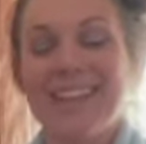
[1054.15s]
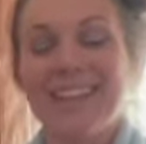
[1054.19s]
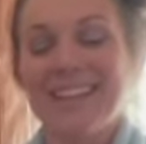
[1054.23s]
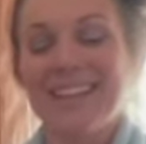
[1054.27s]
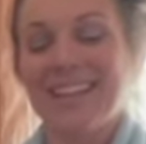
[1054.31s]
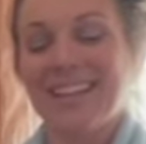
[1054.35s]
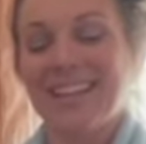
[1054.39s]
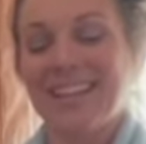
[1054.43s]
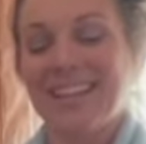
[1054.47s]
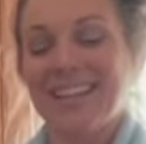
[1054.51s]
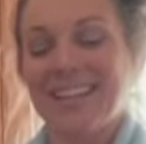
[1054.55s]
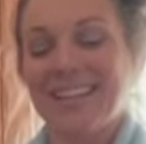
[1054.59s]

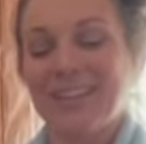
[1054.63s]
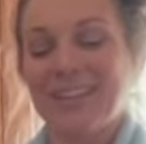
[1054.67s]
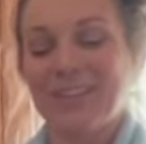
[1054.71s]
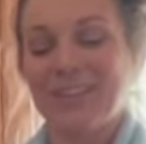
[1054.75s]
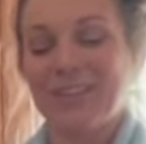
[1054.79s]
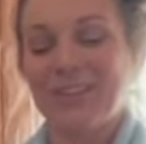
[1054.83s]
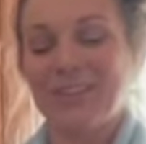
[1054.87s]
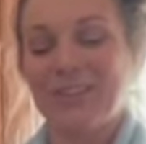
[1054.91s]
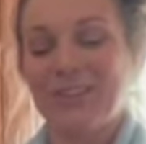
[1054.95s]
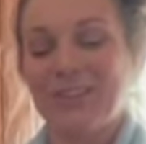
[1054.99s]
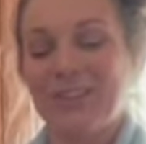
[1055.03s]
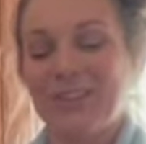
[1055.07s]
then
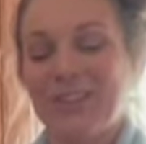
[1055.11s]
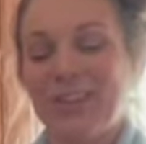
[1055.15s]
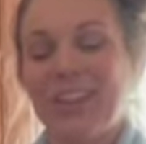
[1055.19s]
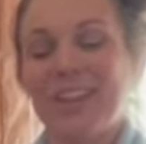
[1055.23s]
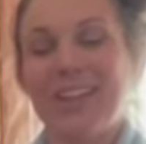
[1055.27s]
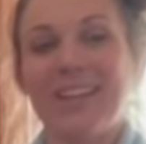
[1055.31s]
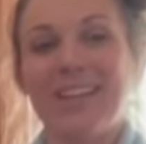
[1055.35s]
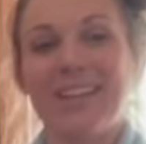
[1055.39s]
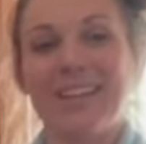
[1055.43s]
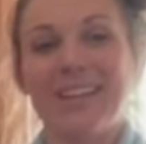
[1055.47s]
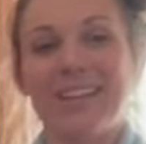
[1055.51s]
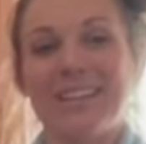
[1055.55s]
you
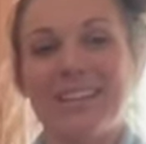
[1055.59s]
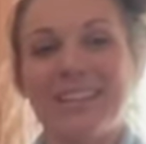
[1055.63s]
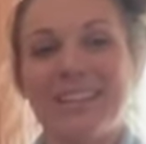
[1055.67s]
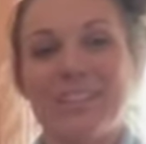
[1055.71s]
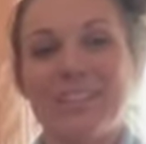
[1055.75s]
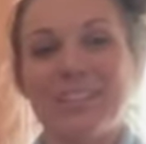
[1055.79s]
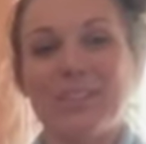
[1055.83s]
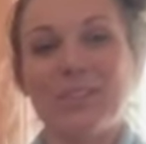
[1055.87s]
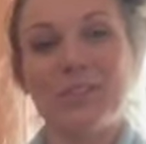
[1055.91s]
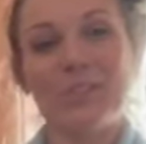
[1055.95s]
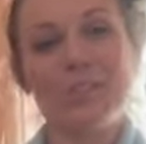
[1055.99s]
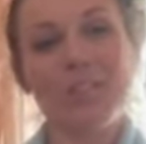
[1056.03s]

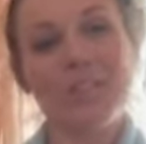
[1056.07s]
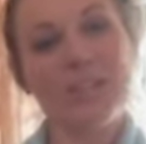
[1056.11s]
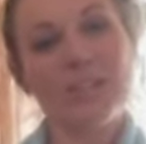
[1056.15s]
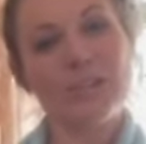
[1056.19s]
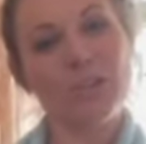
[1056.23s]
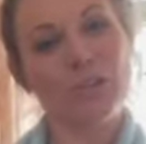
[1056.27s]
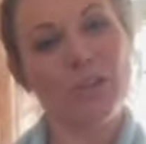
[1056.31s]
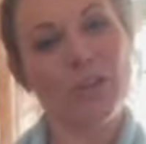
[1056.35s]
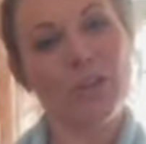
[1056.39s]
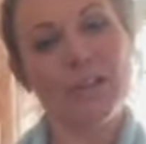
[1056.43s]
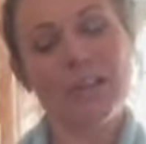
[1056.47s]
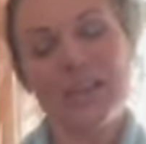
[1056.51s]
can use
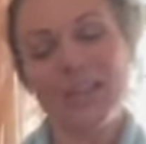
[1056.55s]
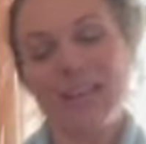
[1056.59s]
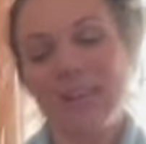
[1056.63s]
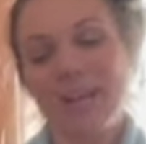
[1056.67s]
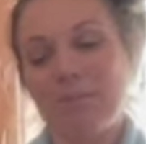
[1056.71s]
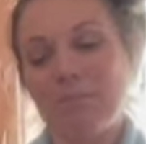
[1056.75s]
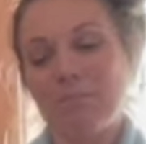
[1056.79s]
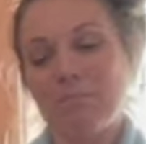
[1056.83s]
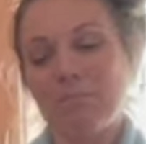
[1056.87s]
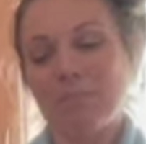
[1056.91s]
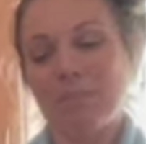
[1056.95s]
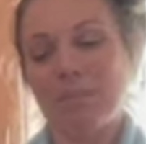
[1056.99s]
this trick
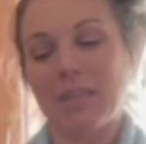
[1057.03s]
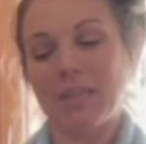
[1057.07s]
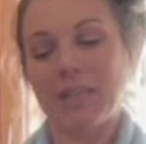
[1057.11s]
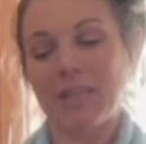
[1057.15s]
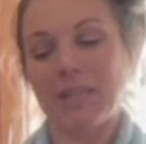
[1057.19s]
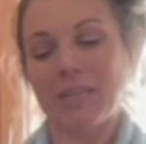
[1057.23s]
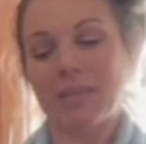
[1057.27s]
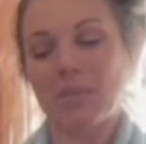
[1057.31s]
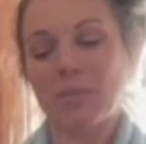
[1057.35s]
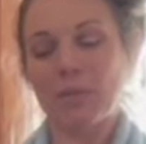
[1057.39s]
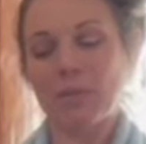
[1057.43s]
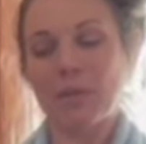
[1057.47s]
and
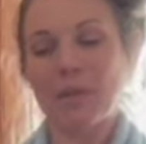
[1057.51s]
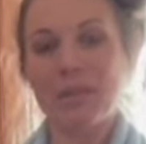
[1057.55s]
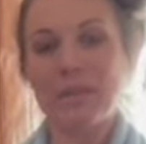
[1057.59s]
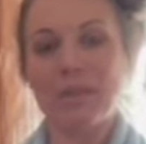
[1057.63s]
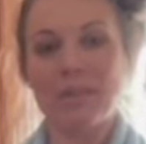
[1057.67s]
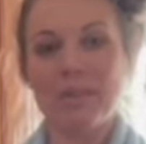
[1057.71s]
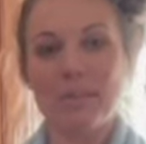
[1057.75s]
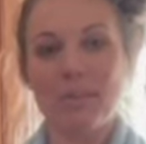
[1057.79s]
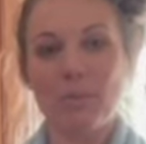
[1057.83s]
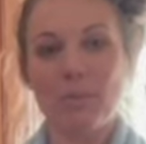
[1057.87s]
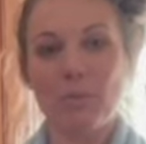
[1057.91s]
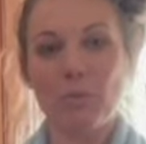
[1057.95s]
get the
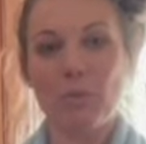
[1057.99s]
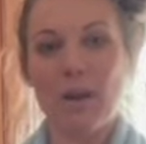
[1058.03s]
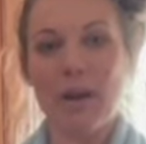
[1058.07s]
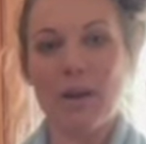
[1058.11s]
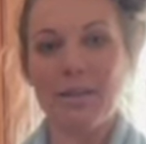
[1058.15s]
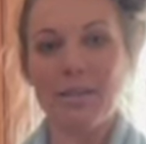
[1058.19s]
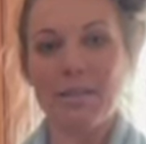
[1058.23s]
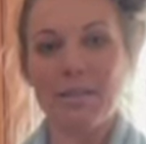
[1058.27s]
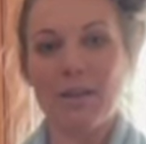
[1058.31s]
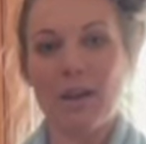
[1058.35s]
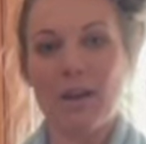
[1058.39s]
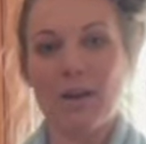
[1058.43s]
rest of the
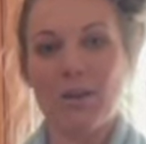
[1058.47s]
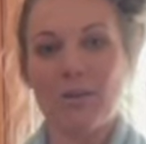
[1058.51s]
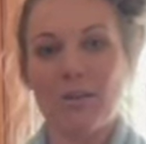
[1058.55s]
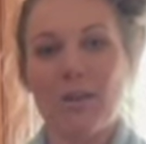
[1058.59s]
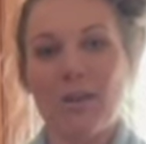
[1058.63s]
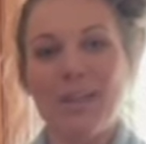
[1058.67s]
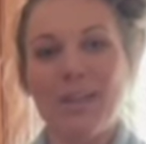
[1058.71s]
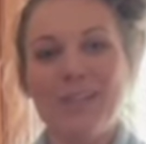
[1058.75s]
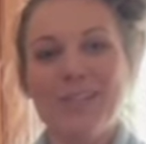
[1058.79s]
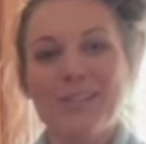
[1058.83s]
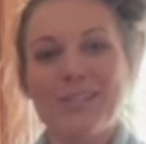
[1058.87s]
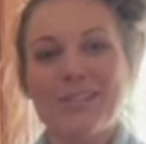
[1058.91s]
wax out,
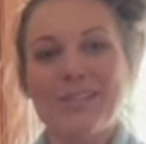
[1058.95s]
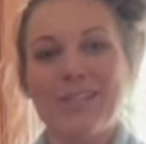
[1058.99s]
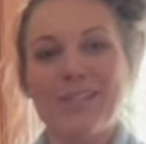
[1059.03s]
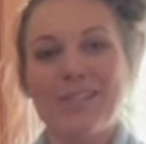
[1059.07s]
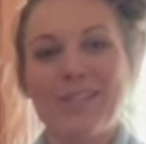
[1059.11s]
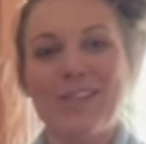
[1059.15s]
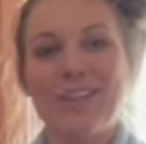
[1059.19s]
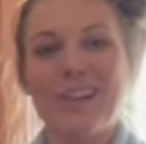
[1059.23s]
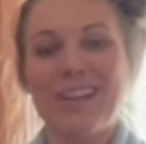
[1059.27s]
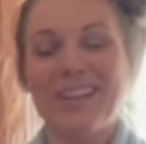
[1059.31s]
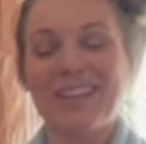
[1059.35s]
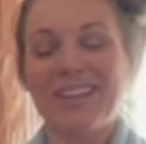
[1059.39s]
so
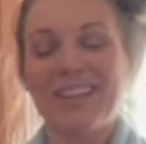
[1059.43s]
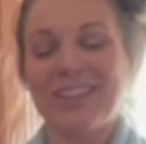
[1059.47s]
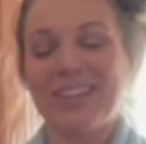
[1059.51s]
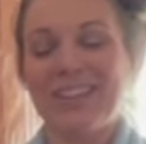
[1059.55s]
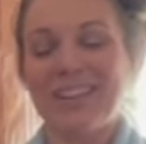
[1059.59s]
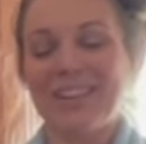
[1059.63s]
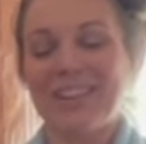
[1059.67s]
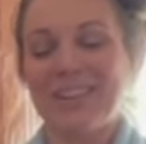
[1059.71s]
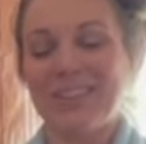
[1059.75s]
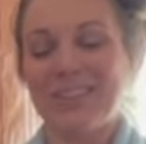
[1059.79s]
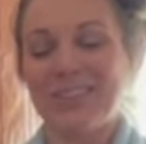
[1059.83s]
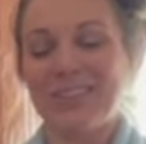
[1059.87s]
you're not letting
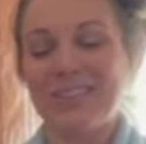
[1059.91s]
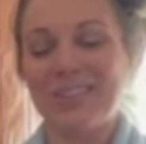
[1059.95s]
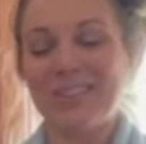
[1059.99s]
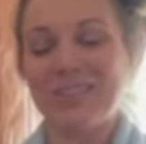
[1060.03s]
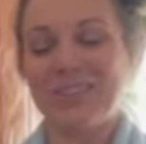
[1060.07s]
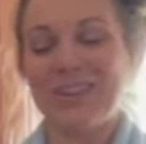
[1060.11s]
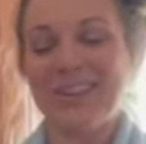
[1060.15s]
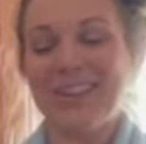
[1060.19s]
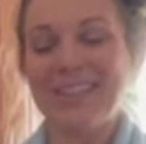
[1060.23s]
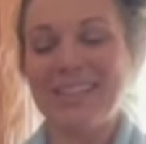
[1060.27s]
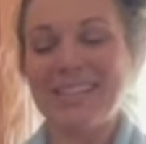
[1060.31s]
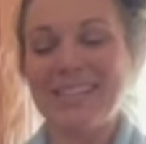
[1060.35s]
it go to
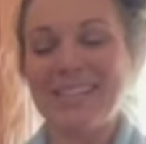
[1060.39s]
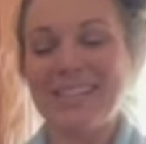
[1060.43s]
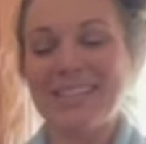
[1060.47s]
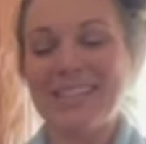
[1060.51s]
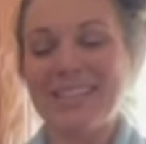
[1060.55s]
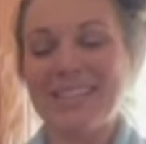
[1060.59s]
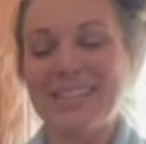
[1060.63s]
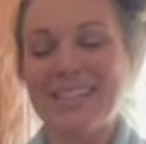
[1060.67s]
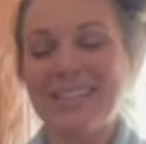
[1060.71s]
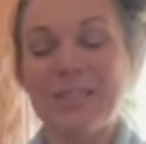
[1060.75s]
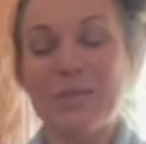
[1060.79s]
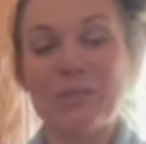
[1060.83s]

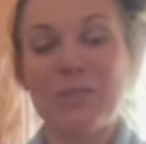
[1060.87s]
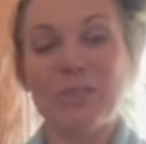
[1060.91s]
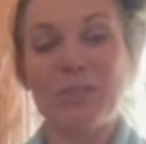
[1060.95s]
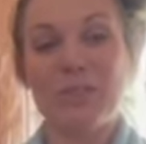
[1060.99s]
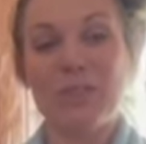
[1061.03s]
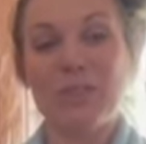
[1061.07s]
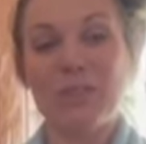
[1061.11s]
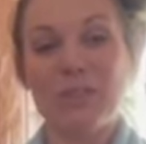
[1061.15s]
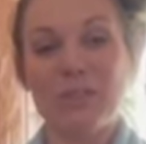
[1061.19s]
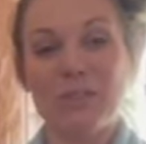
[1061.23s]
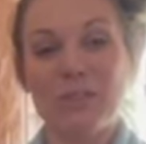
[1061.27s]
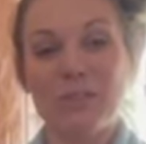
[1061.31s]
waste,
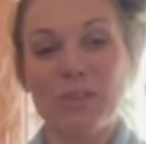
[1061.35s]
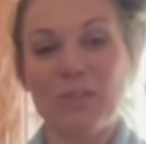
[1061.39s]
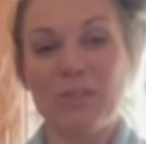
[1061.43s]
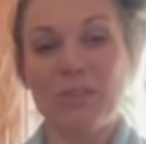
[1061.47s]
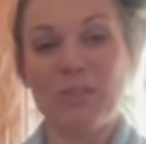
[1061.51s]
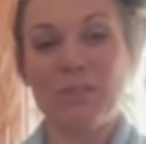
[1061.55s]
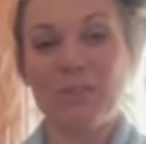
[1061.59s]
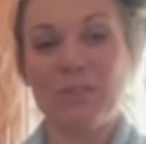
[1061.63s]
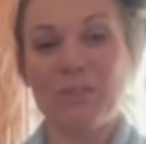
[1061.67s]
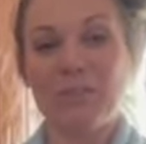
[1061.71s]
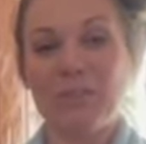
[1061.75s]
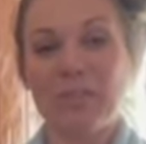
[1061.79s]
especially if it's a
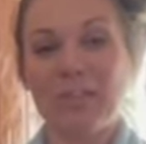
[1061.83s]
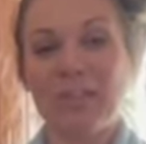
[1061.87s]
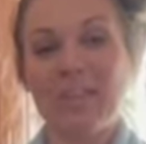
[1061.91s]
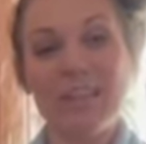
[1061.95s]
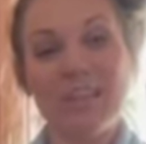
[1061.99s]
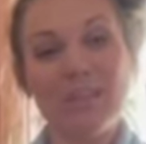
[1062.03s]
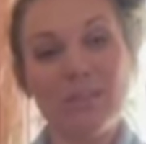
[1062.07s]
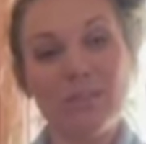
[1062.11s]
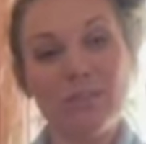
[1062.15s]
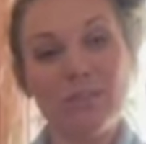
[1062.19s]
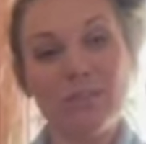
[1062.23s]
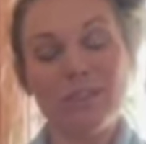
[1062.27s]
favorite
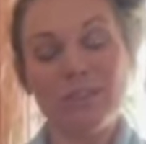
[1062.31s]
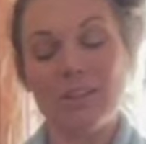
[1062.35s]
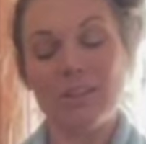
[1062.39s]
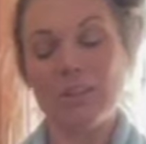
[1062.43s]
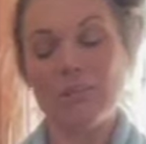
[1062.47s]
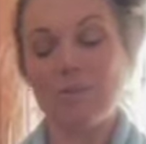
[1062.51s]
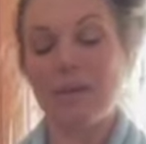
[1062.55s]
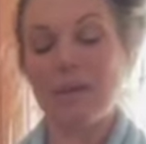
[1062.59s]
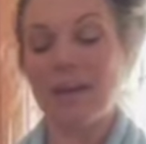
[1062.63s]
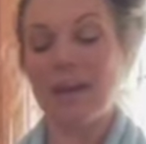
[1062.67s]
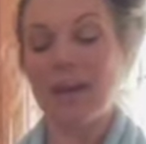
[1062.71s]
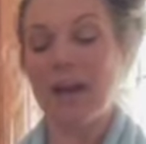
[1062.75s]
candle that you
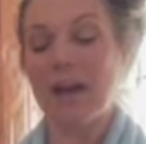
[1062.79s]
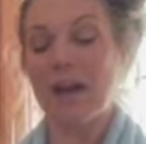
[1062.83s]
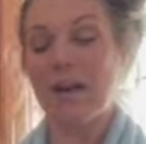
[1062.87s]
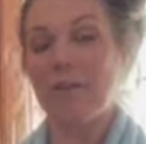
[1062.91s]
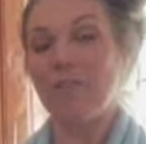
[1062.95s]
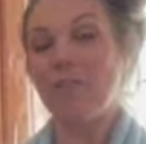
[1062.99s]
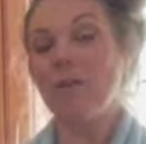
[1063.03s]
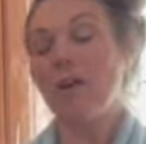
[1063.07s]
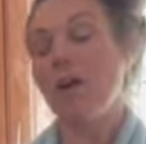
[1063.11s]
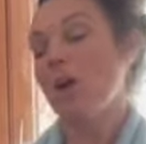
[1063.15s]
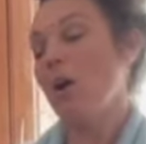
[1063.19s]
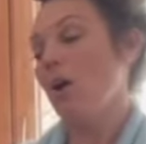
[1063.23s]
might
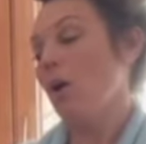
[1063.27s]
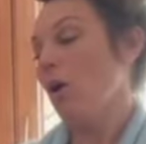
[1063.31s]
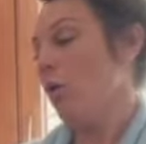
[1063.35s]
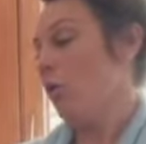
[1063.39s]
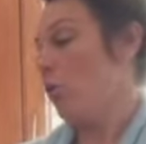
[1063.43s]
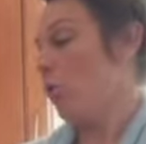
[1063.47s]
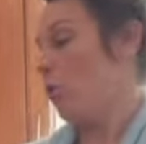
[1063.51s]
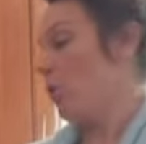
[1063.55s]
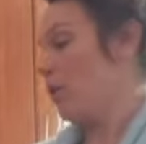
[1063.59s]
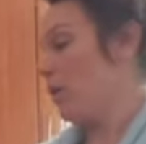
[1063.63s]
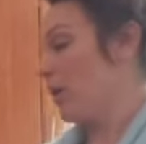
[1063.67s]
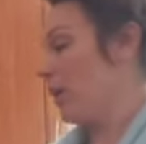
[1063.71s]
have,
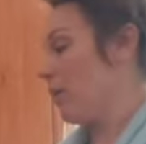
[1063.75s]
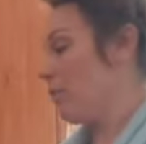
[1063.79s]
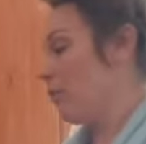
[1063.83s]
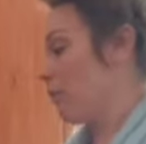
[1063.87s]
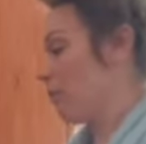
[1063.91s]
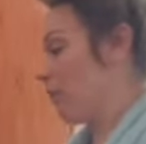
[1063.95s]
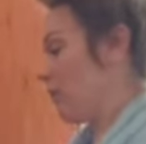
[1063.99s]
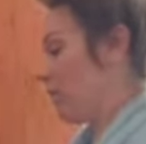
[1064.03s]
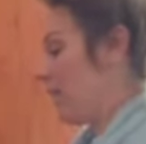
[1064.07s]
or for